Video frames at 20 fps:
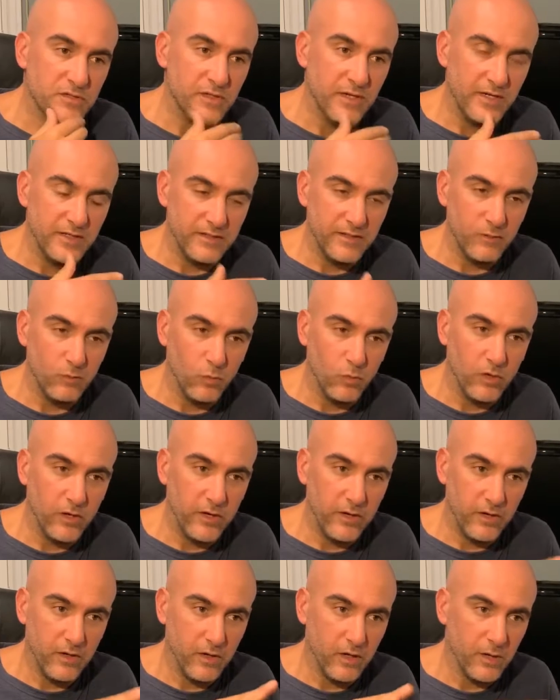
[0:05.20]
that I did
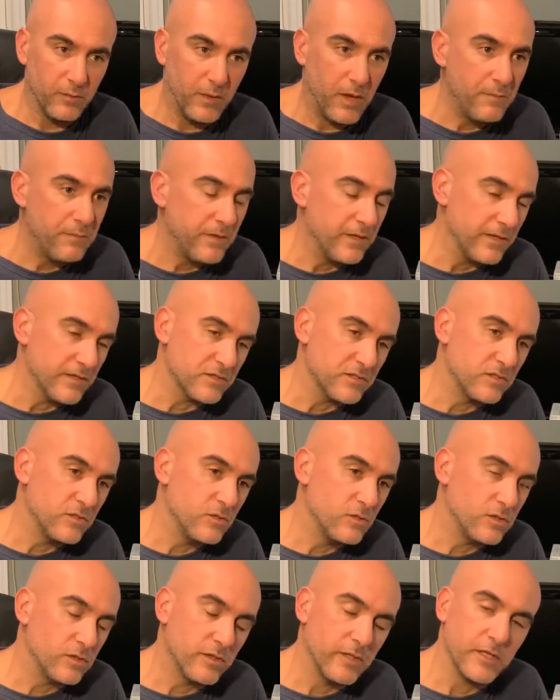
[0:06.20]
one on my PS2
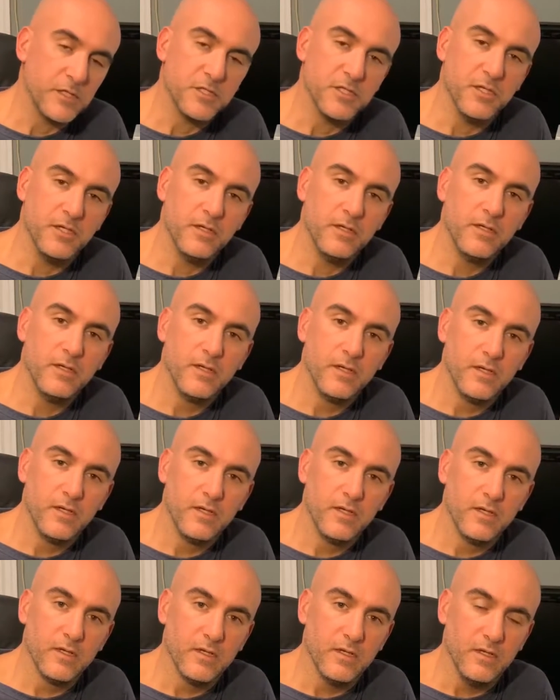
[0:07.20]
collection.
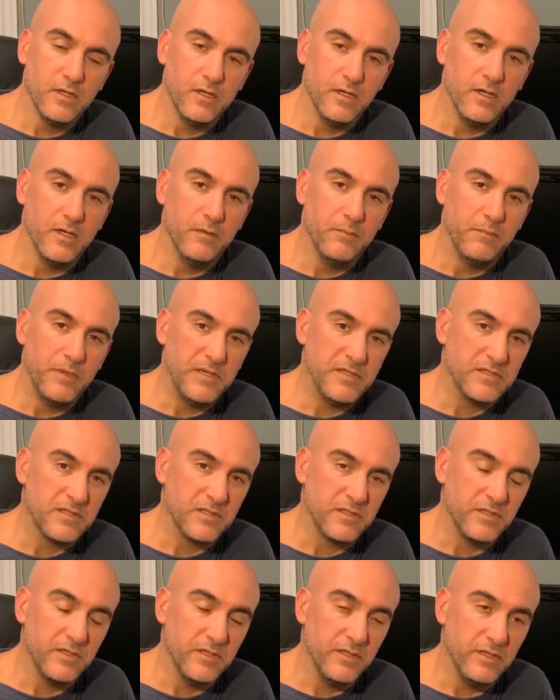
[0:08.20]

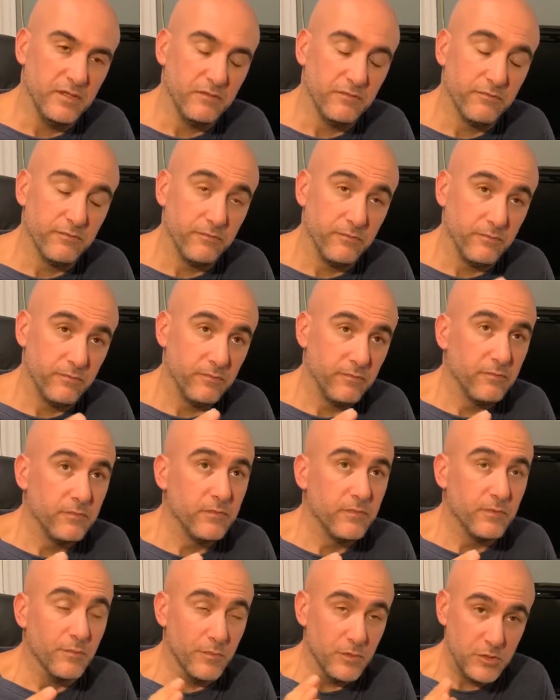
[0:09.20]
Basically,
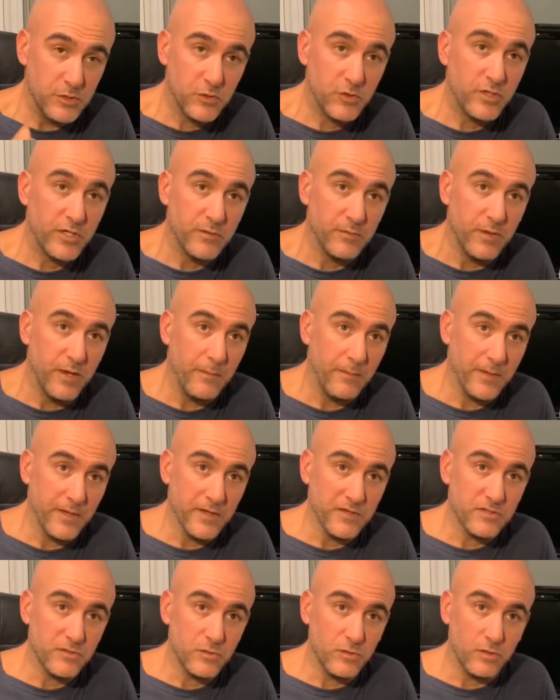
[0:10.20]
the majority of my
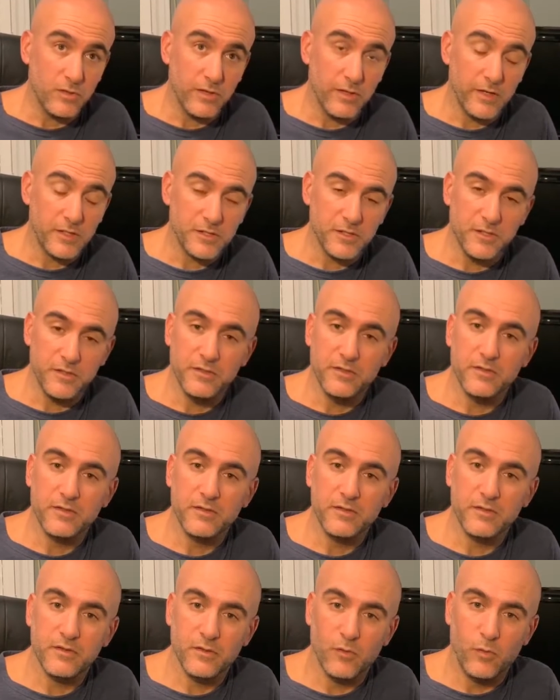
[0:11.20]
PS2 collection,
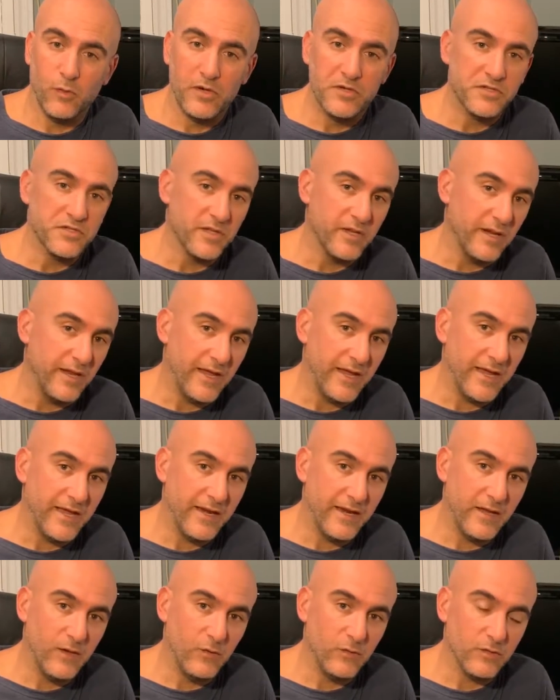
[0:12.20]
the ones that I had
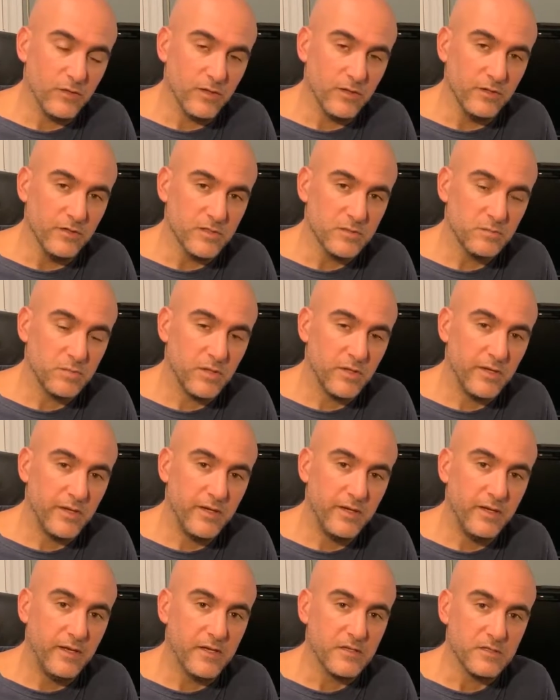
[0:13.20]
out on
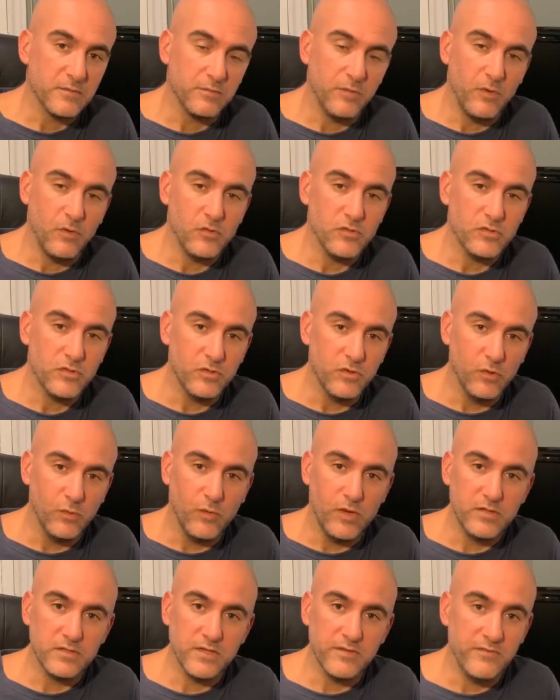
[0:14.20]
display, as opposed to the
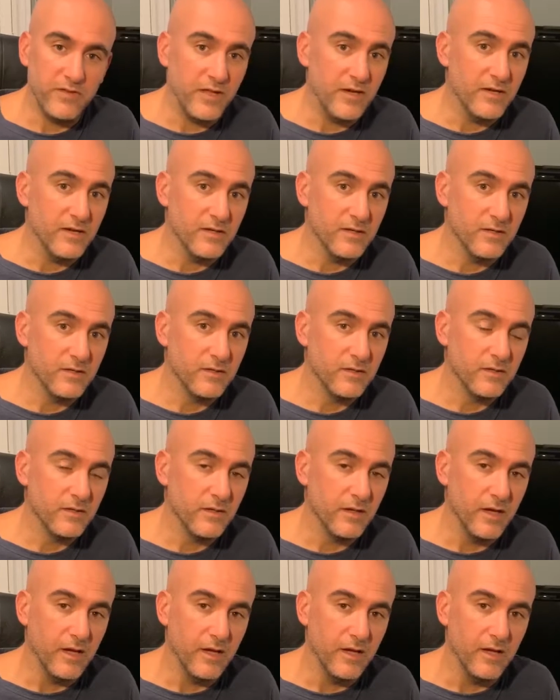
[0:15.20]
ones I've hidden
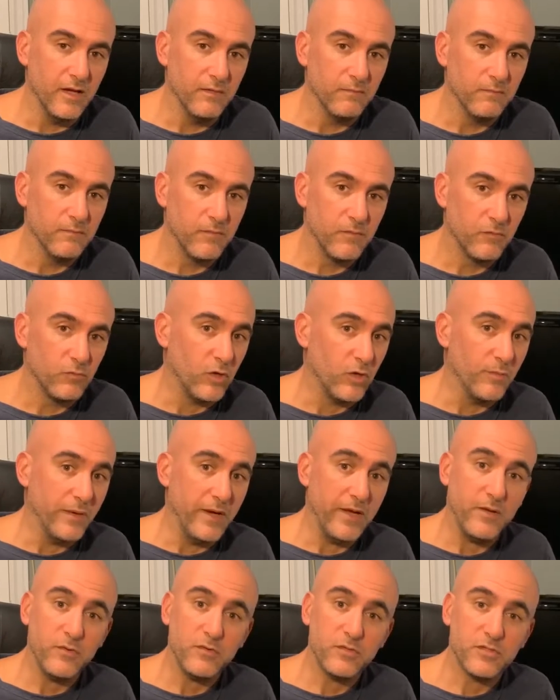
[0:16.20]
throughout my
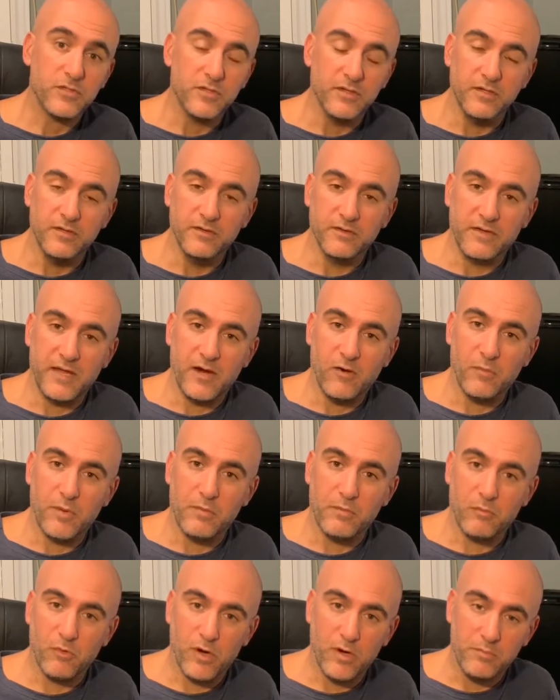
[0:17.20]
house and can't
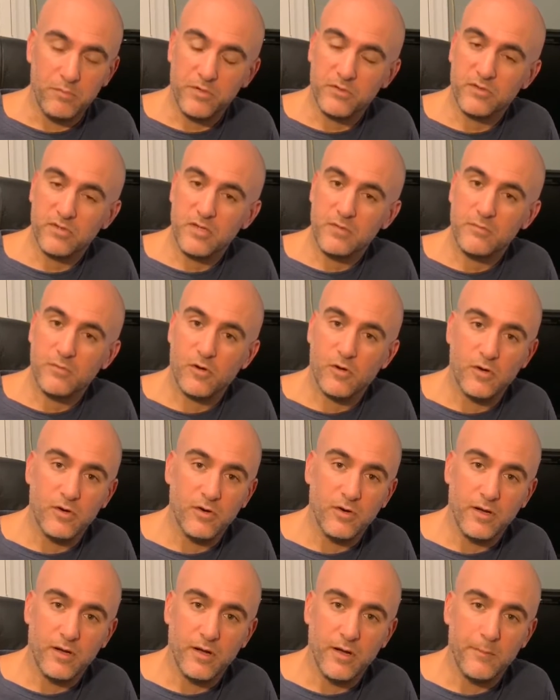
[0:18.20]
remember where I put them,
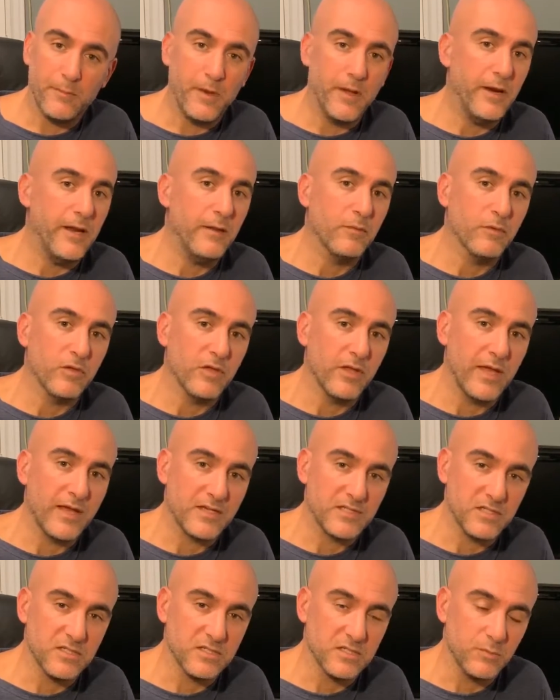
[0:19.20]
or I'm unable to
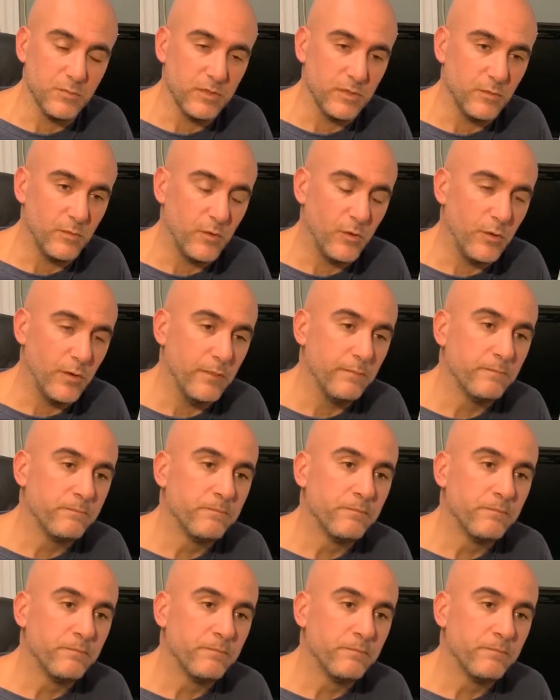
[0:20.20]
access them at the moment.